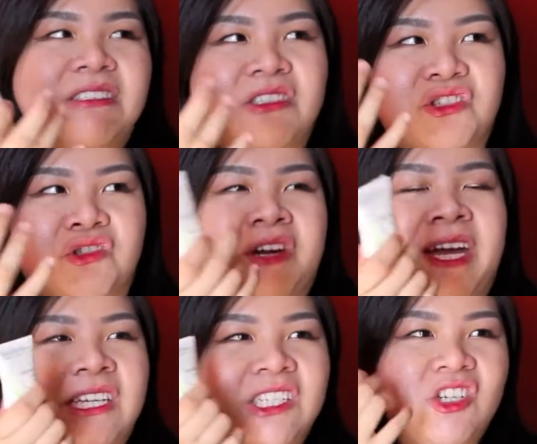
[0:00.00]

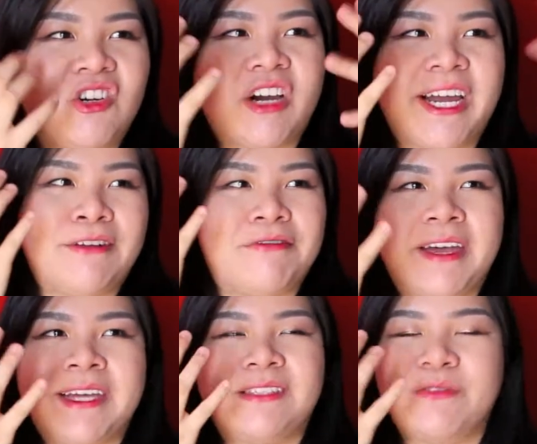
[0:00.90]
strange crater
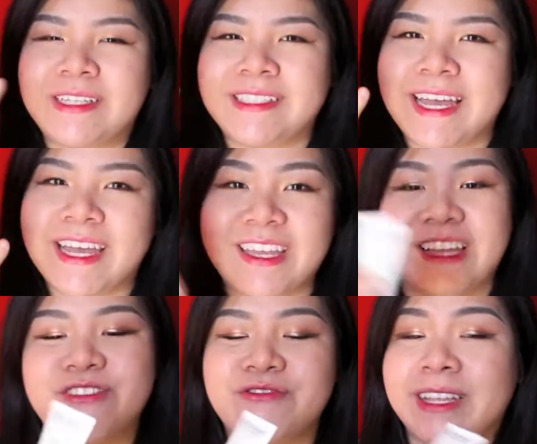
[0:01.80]
face one day
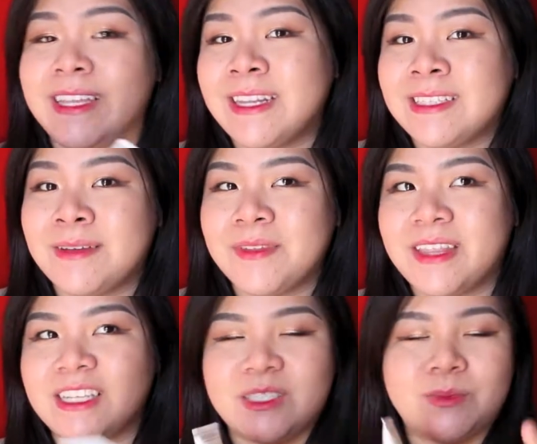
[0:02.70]
and you really need something
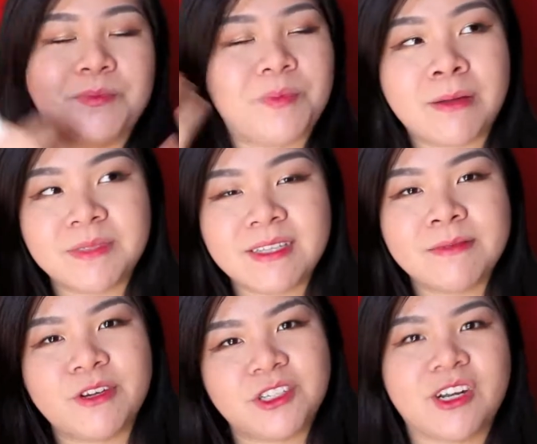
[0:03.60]
that just pumps in the
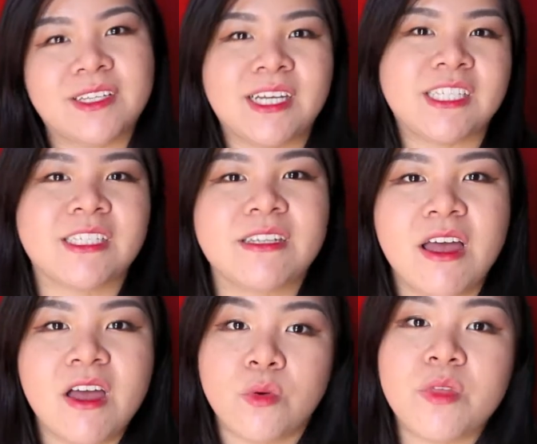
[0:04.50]
moisturization
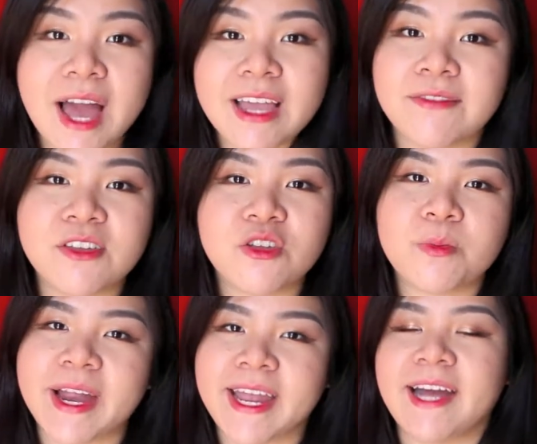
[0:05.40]
without giving you
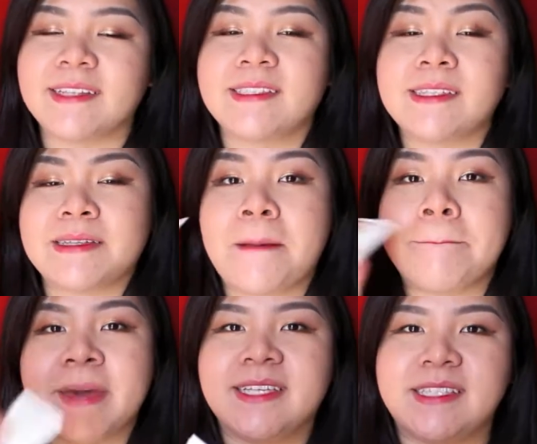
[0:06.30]
breakouts, this is
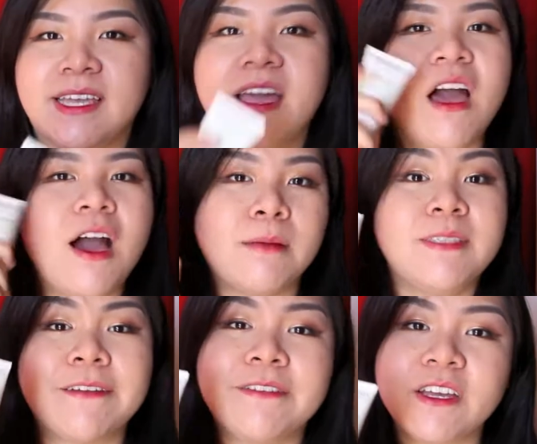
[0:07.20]
amazing. I'm
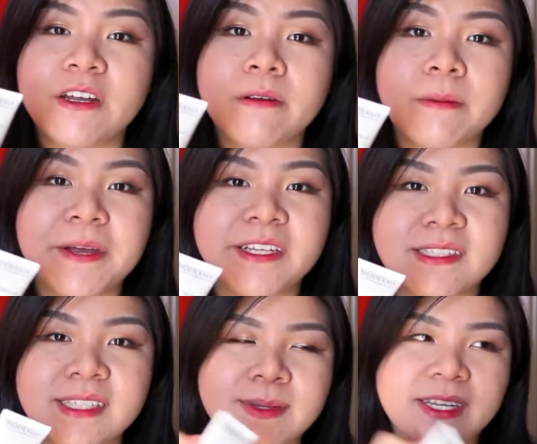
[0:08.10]
definitely going to
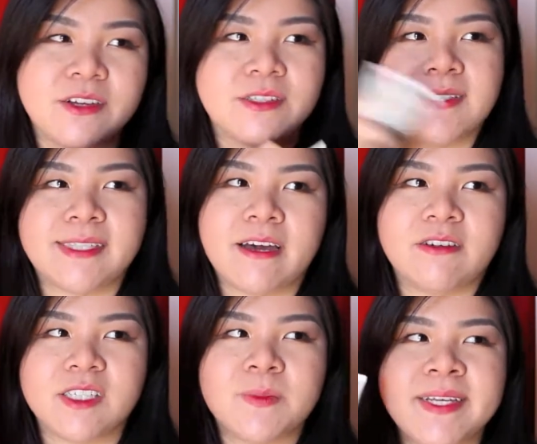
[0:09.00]
repurchase this when it goes on
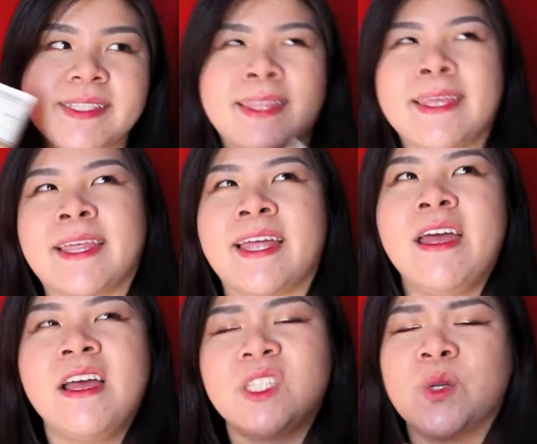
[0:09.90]
sale, just because I think that
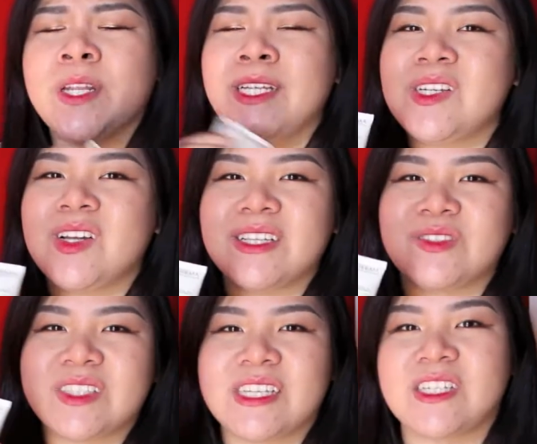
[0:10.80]
$22
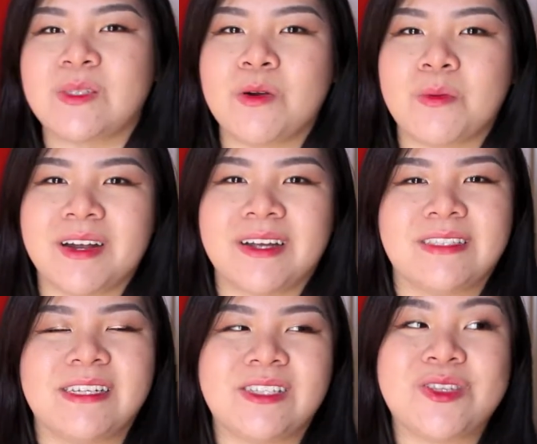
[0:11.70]
for such a small
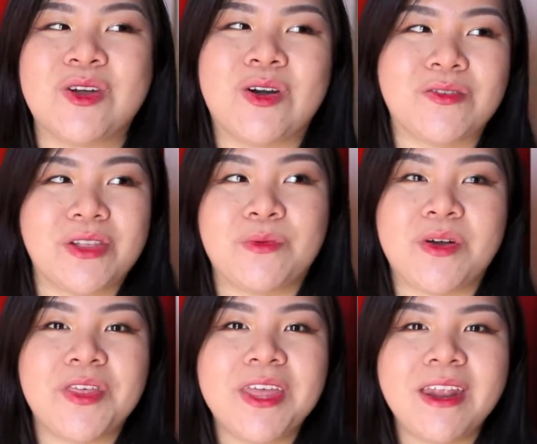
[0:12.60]
product is not really
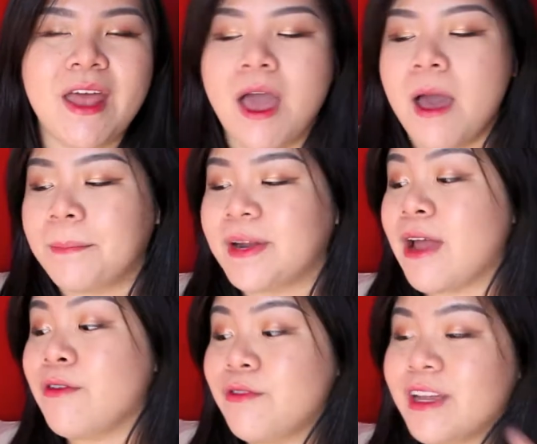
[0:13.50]
worth it, but
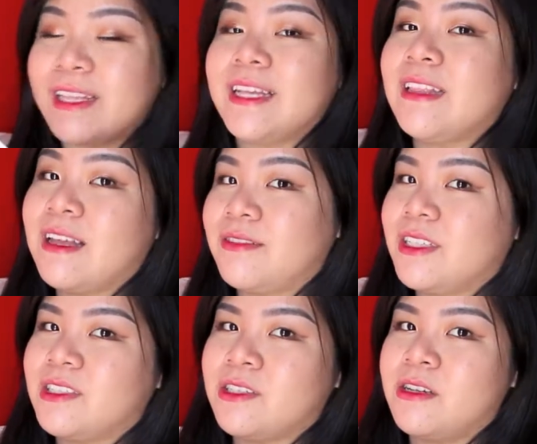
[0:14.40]
I really love
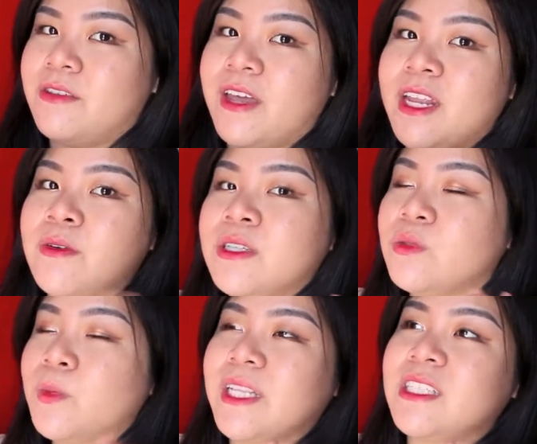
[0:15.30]
it. So if
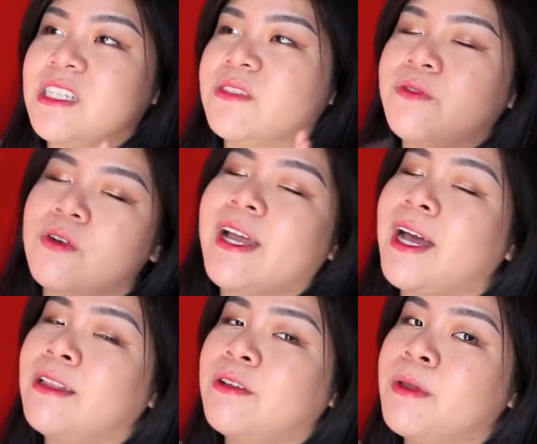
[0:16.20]
anyone's willing to just fork
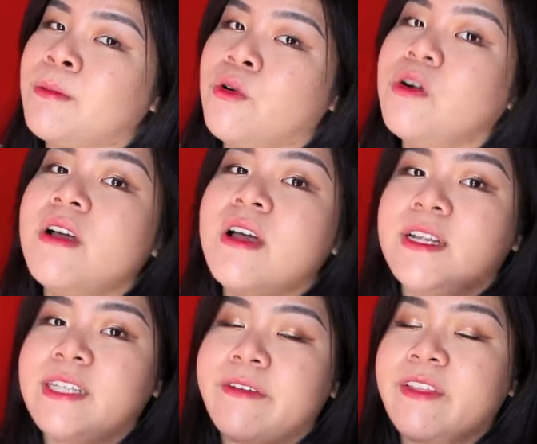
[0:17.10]
out a little bit more,
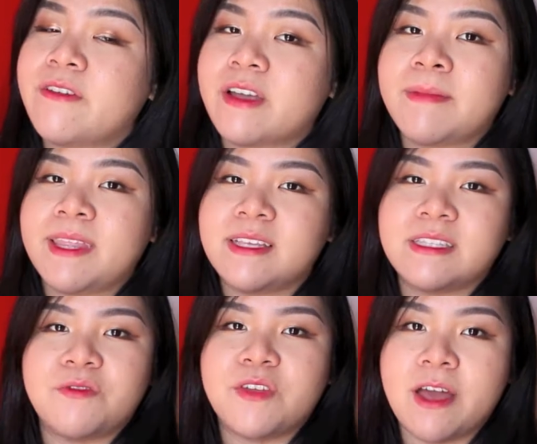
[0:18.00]
definitely recommend this
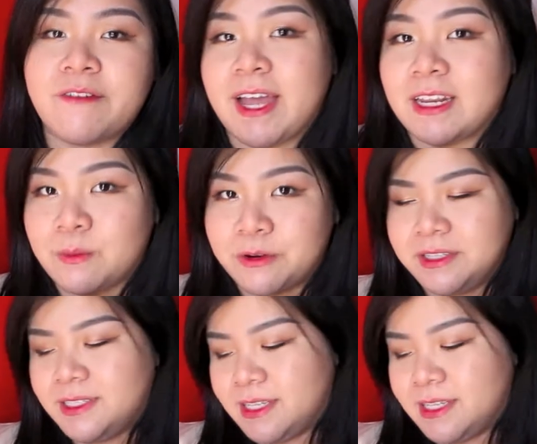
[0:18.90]
if you have acne prone